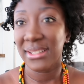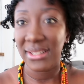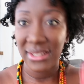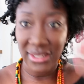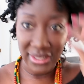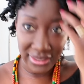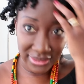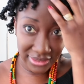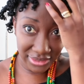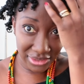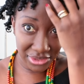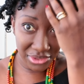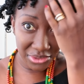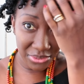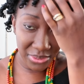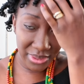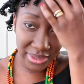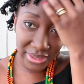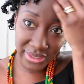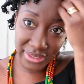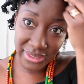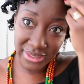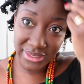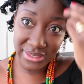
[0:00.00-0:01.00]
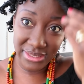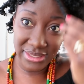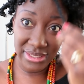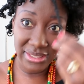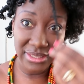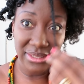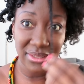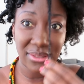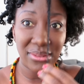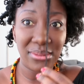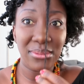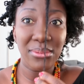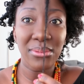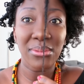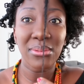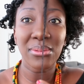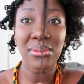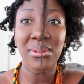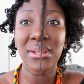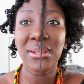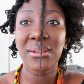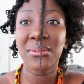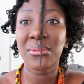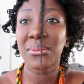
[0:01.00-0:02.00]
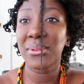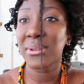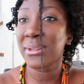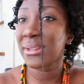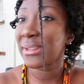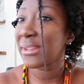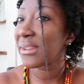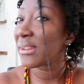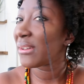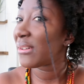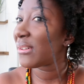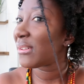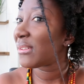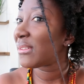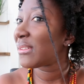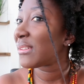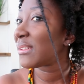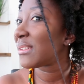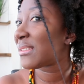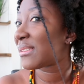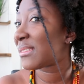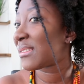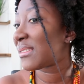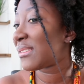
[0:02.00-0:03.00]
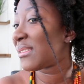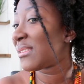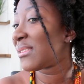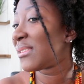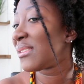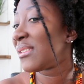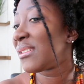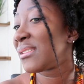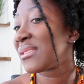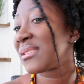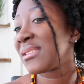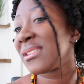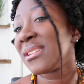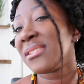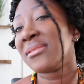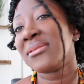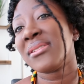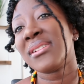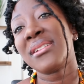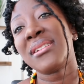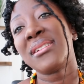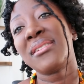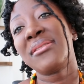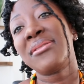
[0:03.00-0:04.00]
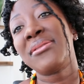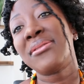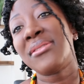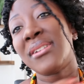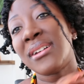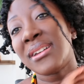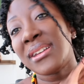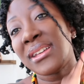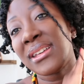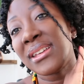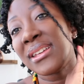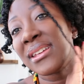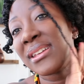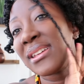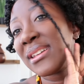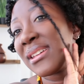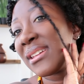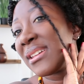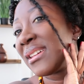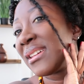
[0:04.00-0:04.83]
Like, the shrinkage is really real. It's not even funny.